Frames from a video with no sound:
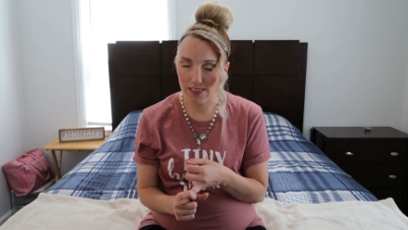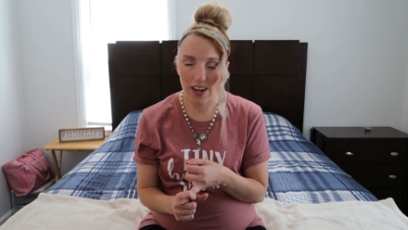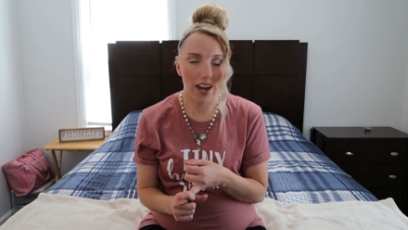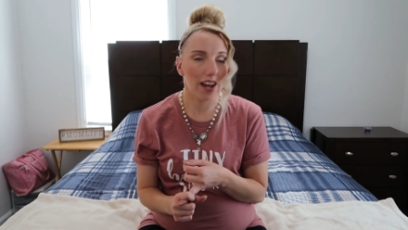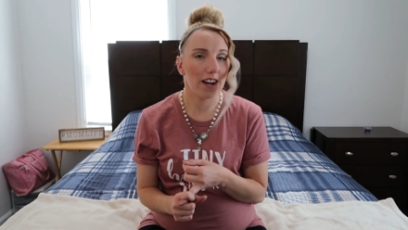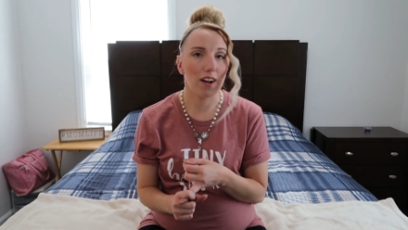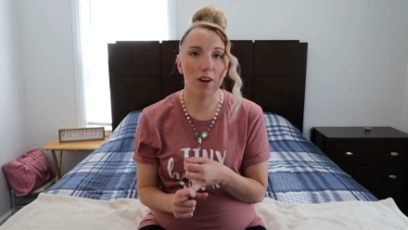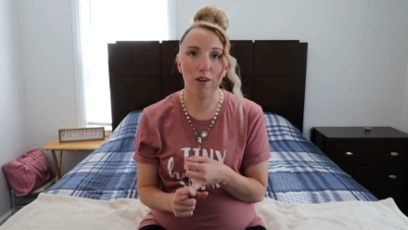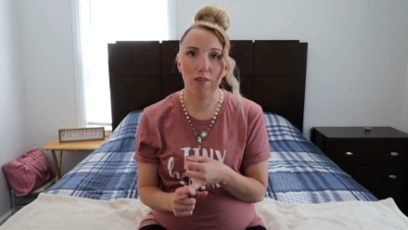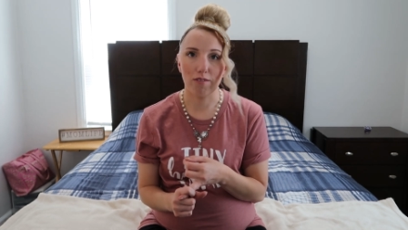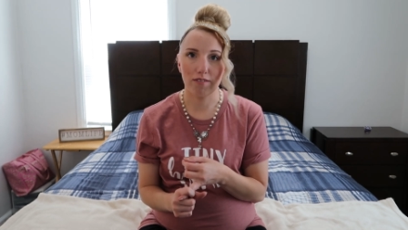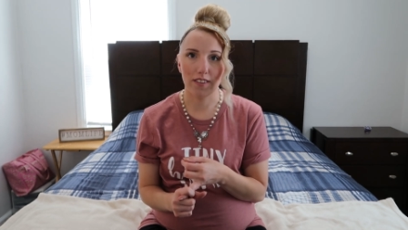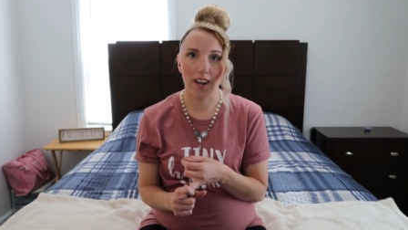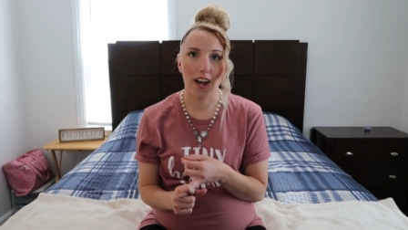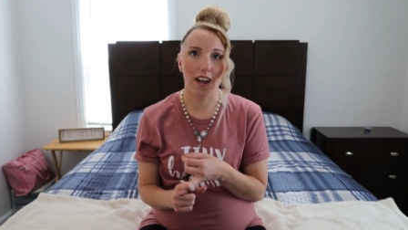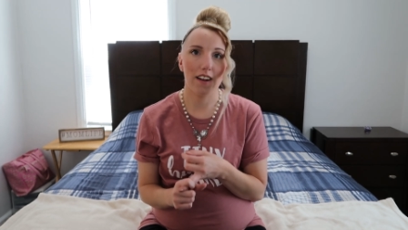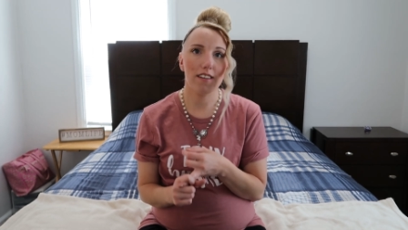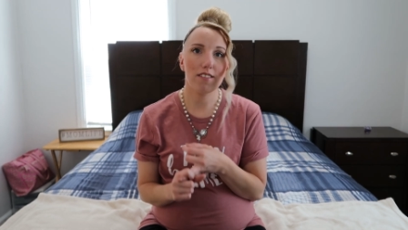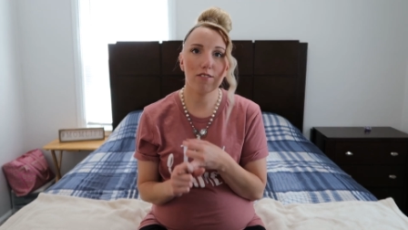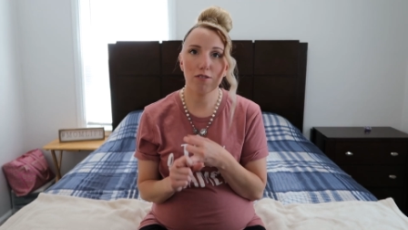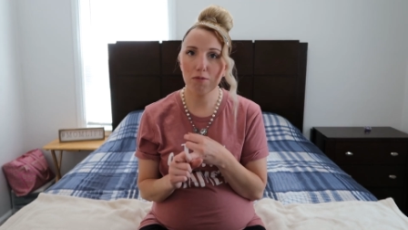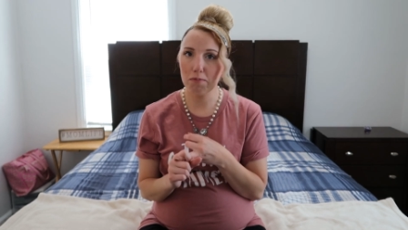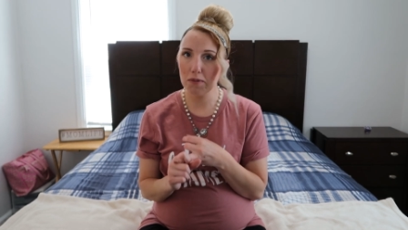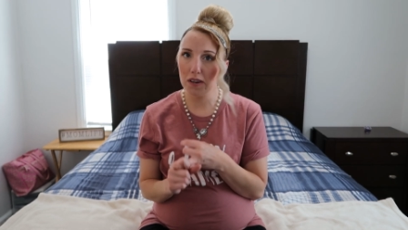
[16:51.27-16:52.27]
I know,
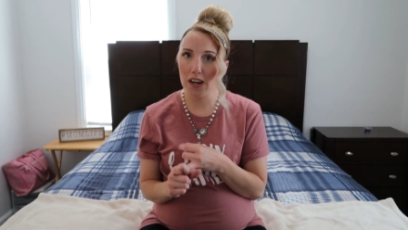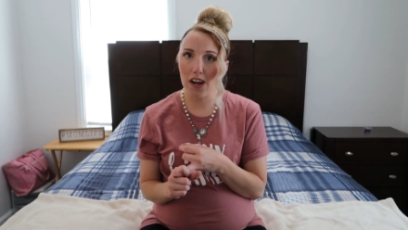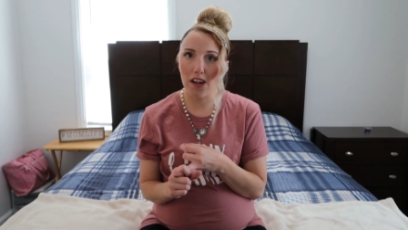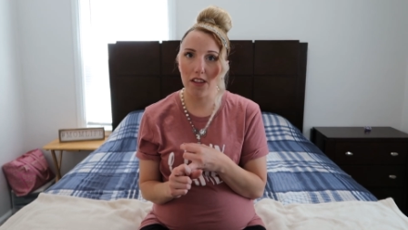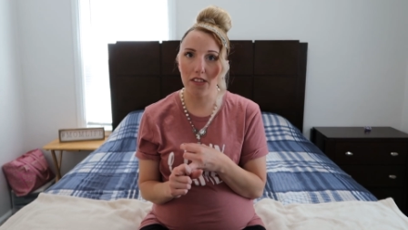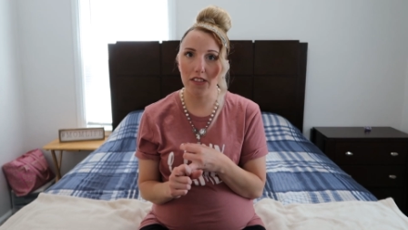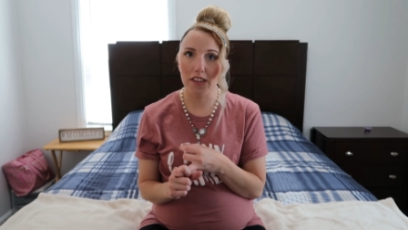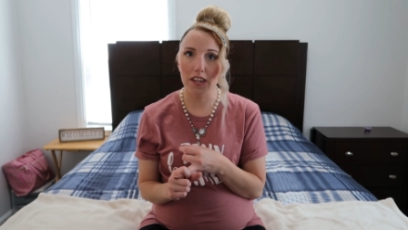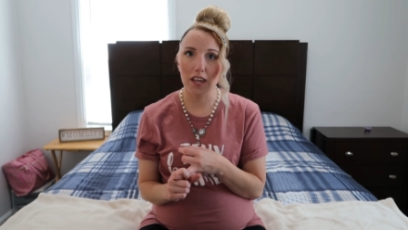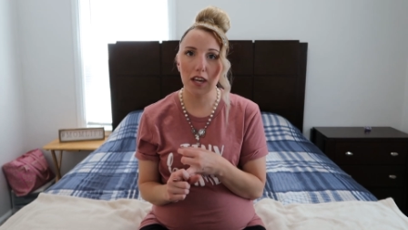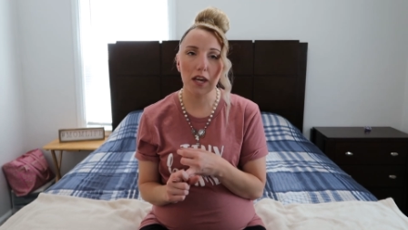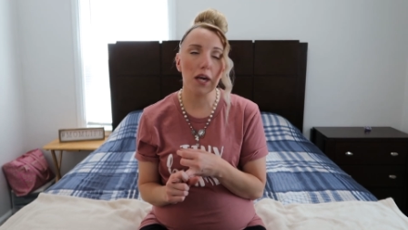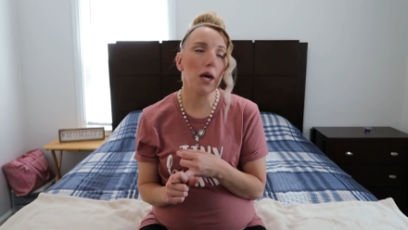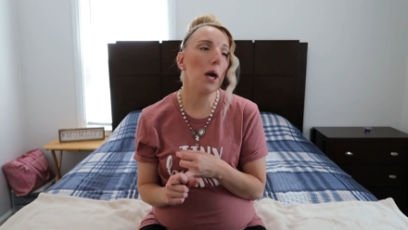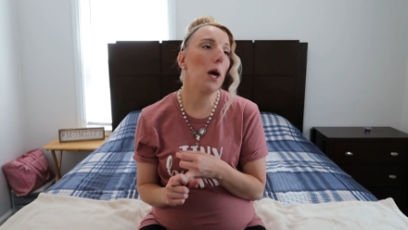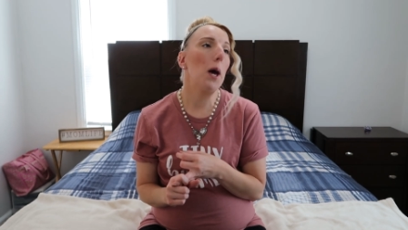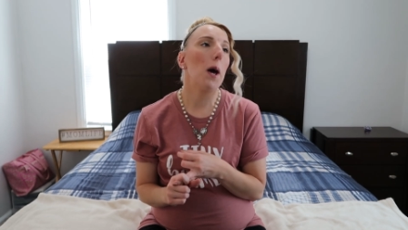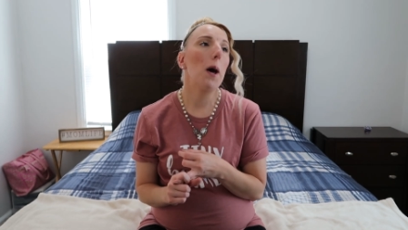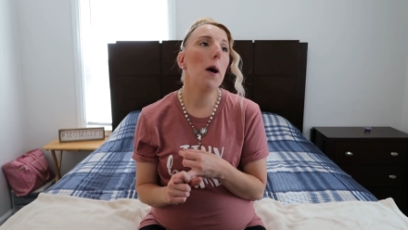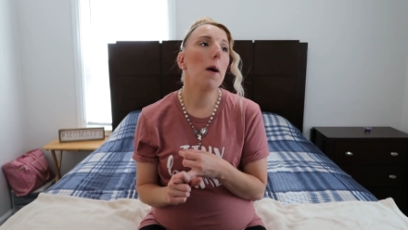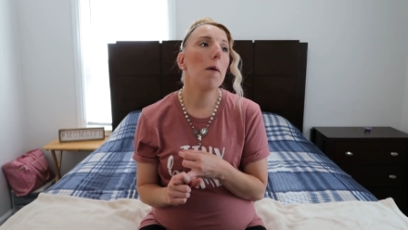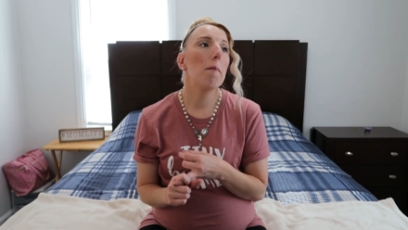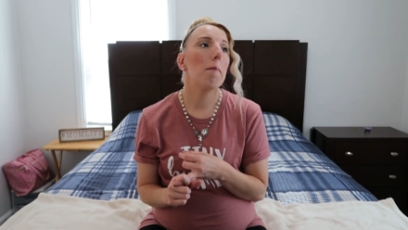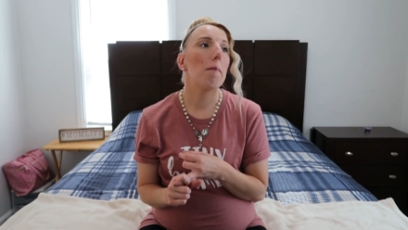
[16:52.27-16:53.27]
not super healthy,
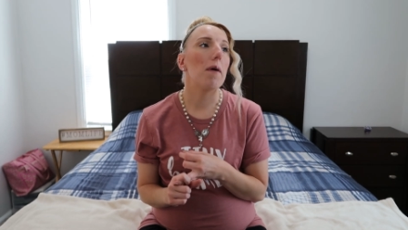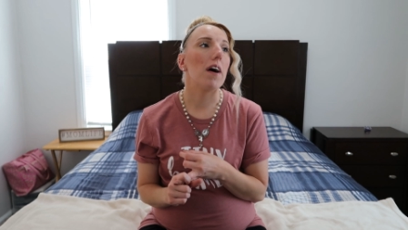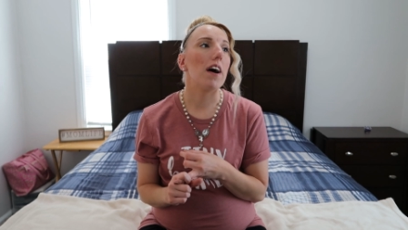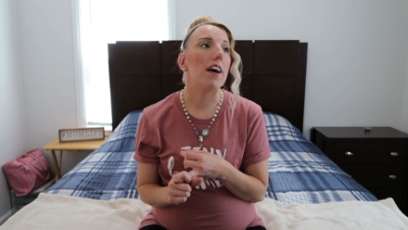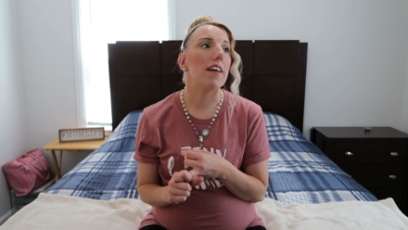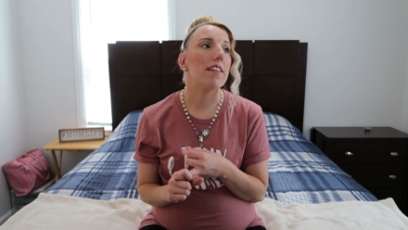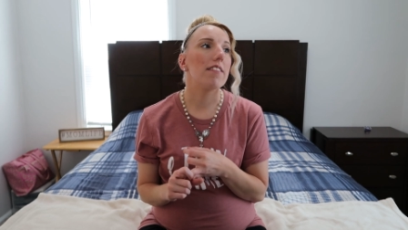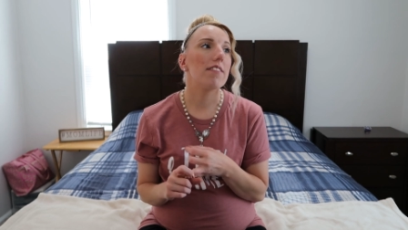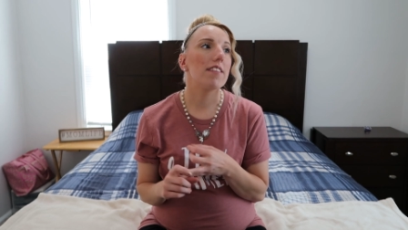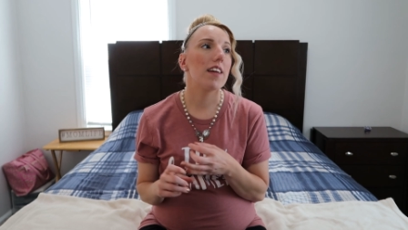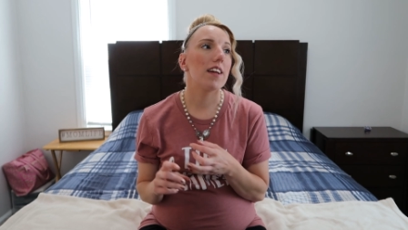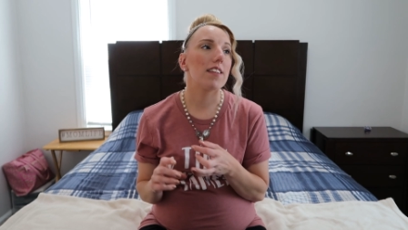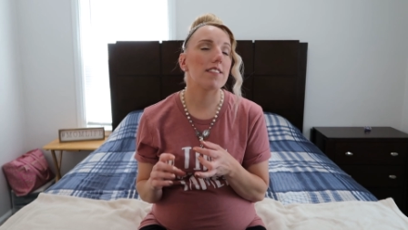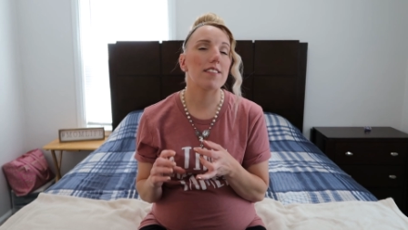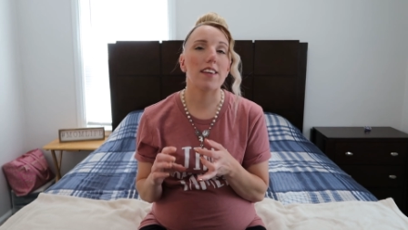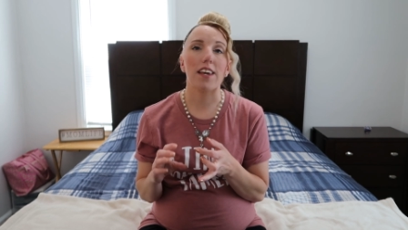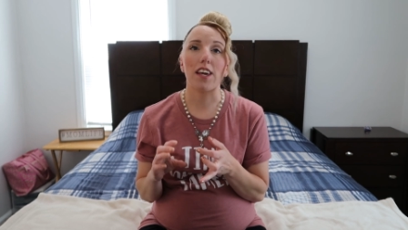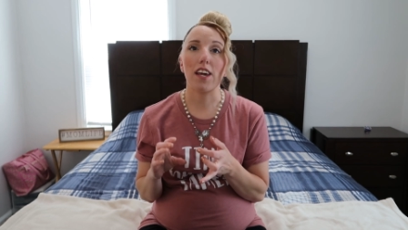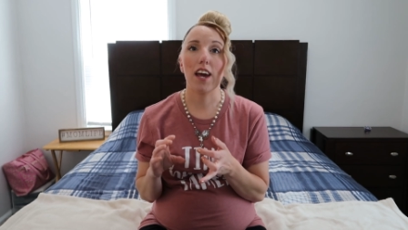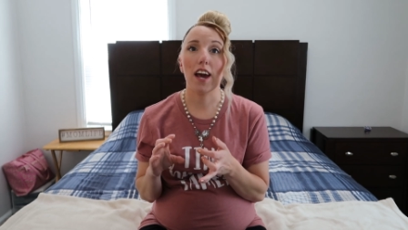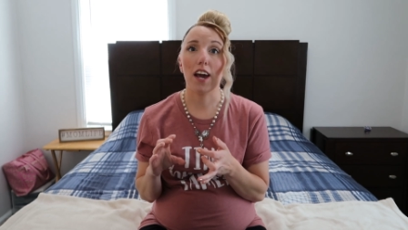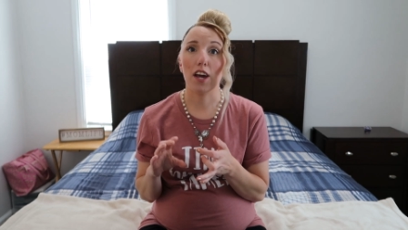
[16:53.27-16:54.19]
but that's like,